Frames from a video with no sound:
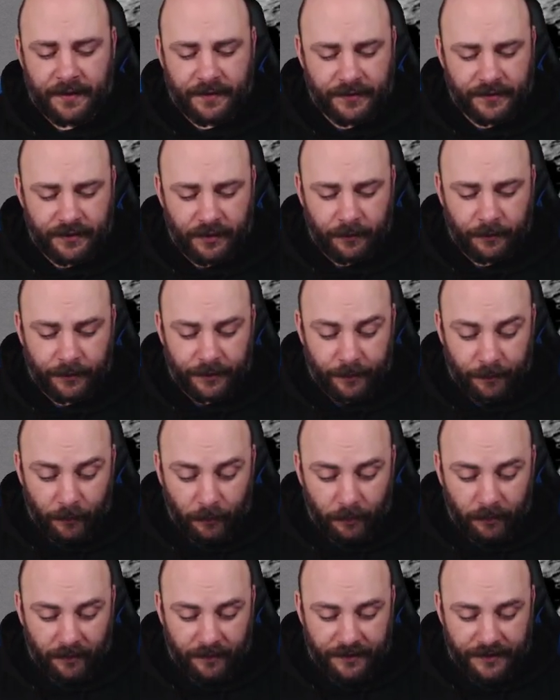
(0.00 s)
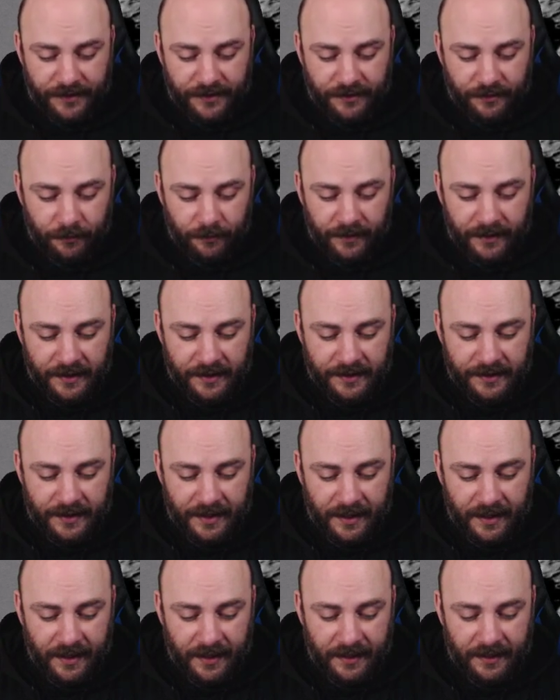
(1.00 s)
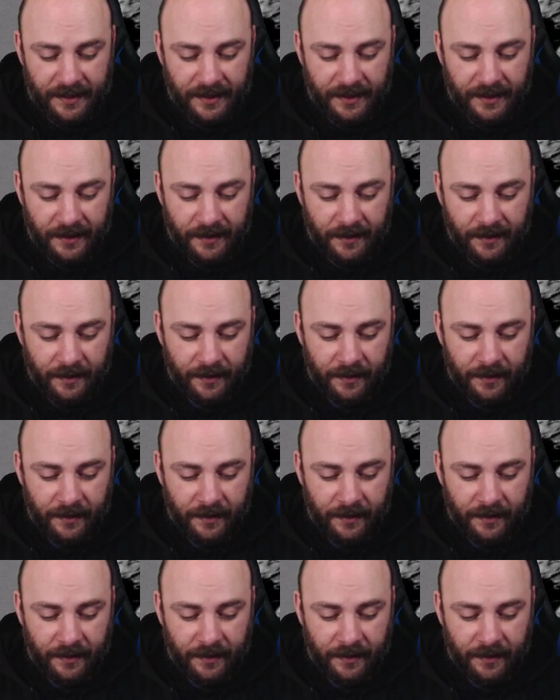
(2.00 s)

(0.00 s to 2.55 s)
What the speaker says: So the moral of this story is any